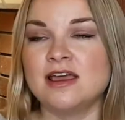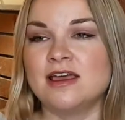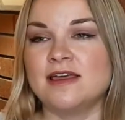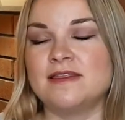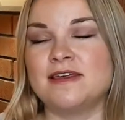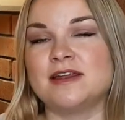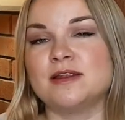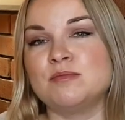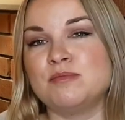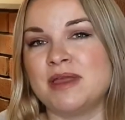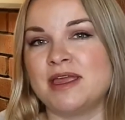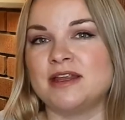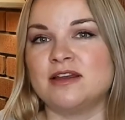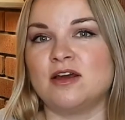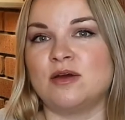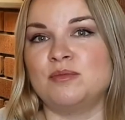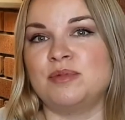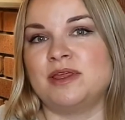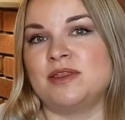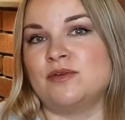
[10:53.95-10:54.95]
that it may
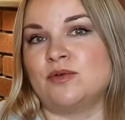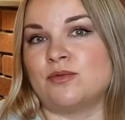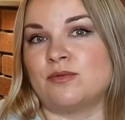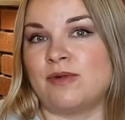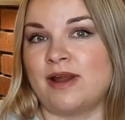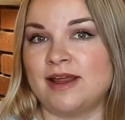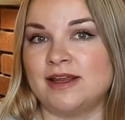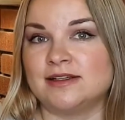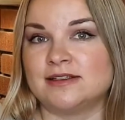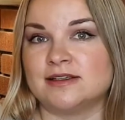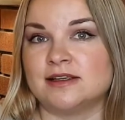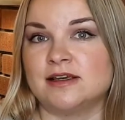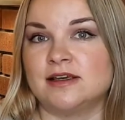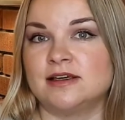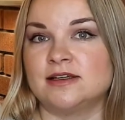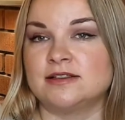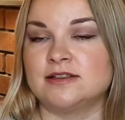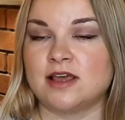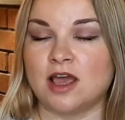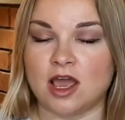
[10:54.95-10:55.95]
not be the right
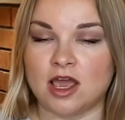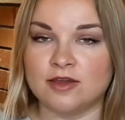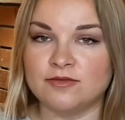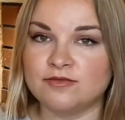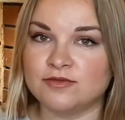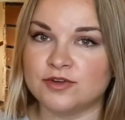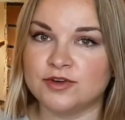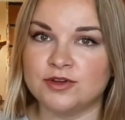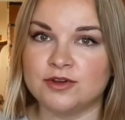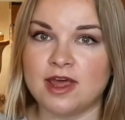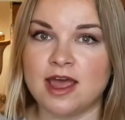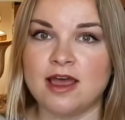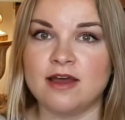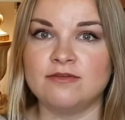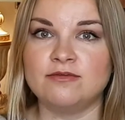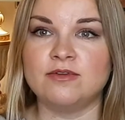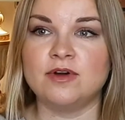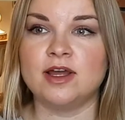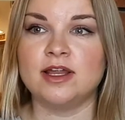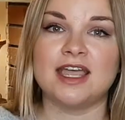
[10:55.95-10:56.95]
time for you to
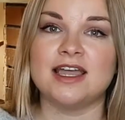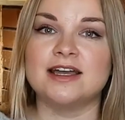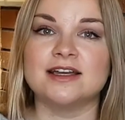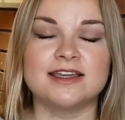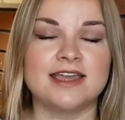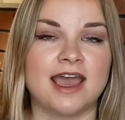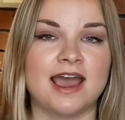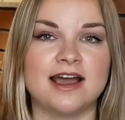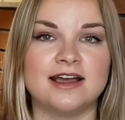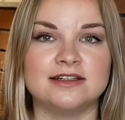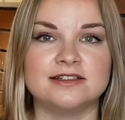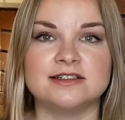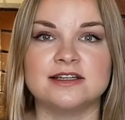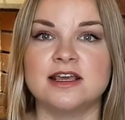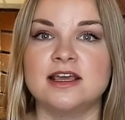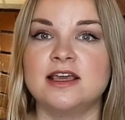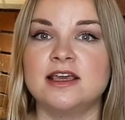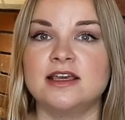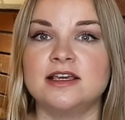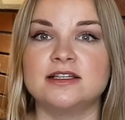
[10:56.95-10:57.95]
have one. A cat
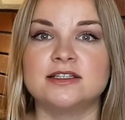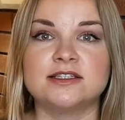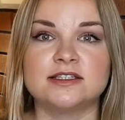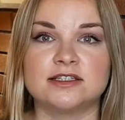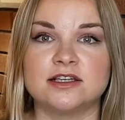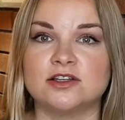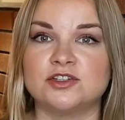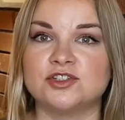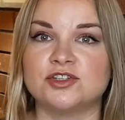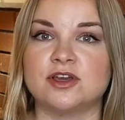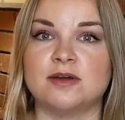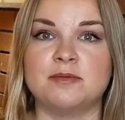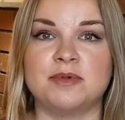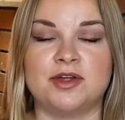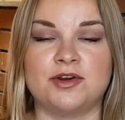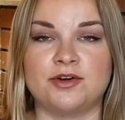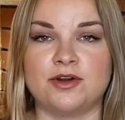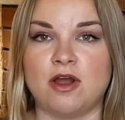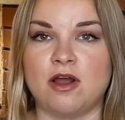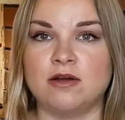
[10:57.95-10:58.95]
is such a
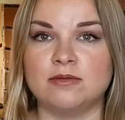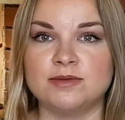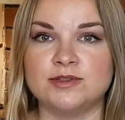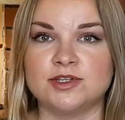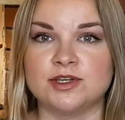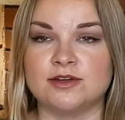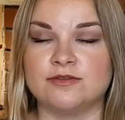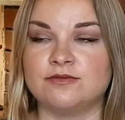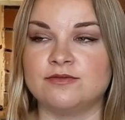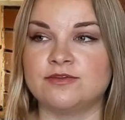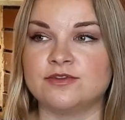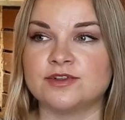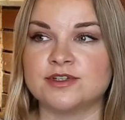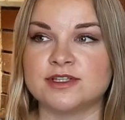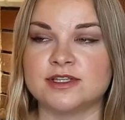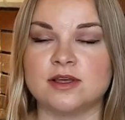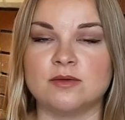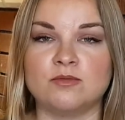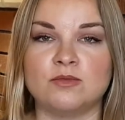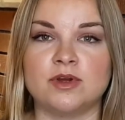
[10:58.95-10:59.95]
better option for
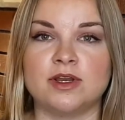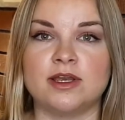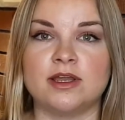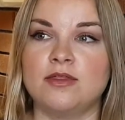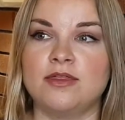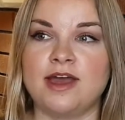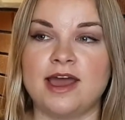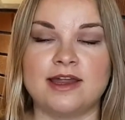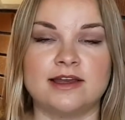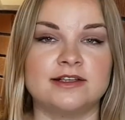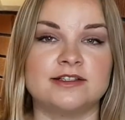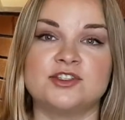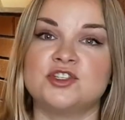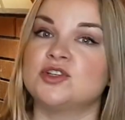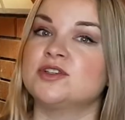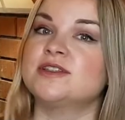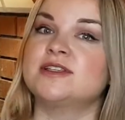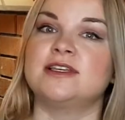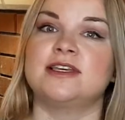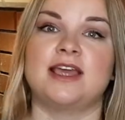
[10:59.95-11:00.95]
someone that is
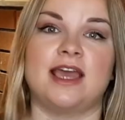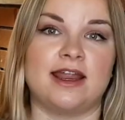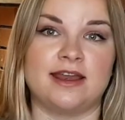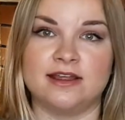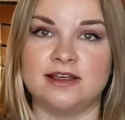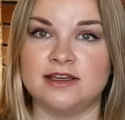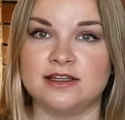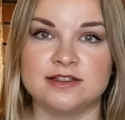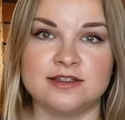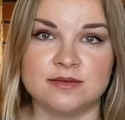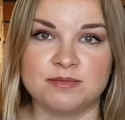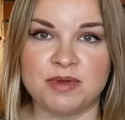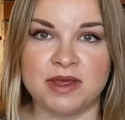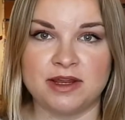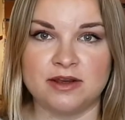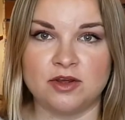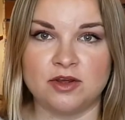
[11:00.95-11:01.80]
just getting into pet